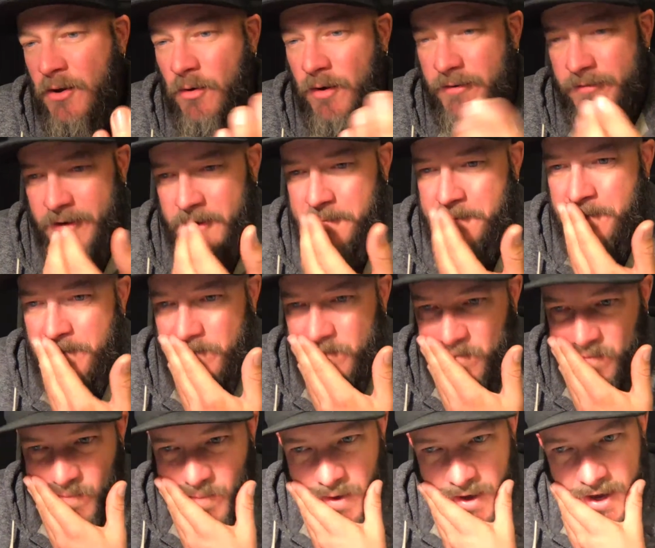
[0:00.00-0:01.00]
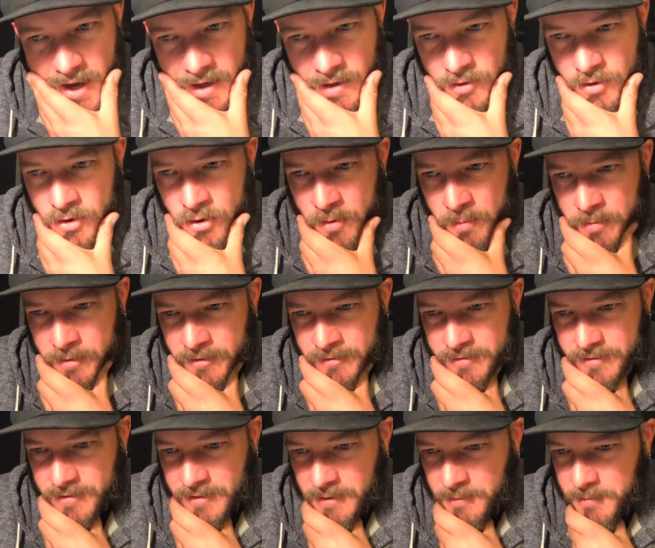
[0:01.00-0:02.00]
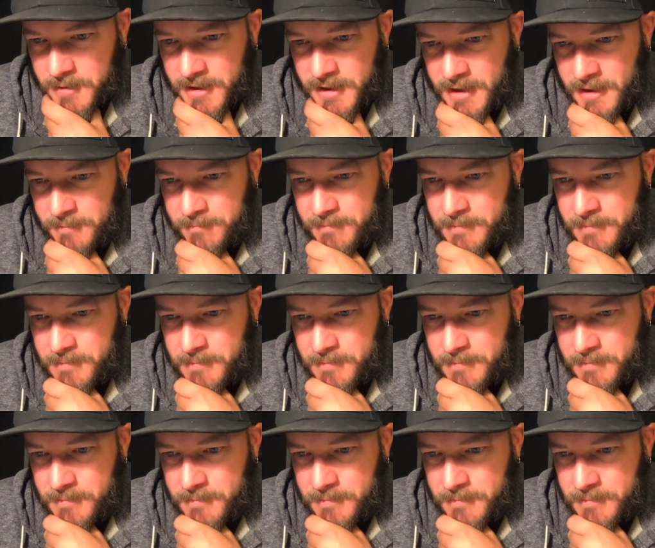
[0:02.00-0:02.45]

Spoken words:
of him. I don't know him personally, but yeah.